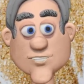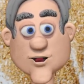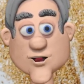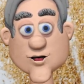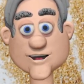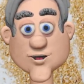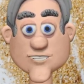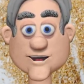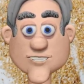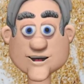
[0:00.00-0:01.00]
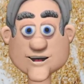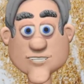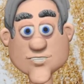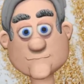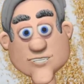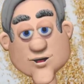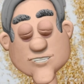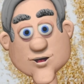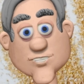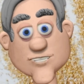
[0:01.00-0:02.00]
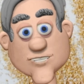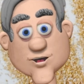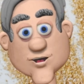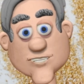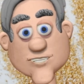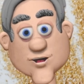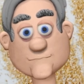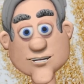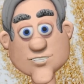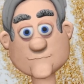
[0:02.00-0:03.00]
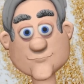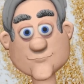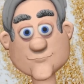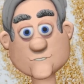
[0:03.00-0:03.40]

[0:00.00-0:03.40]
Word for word: on a rather surprising misconception about something we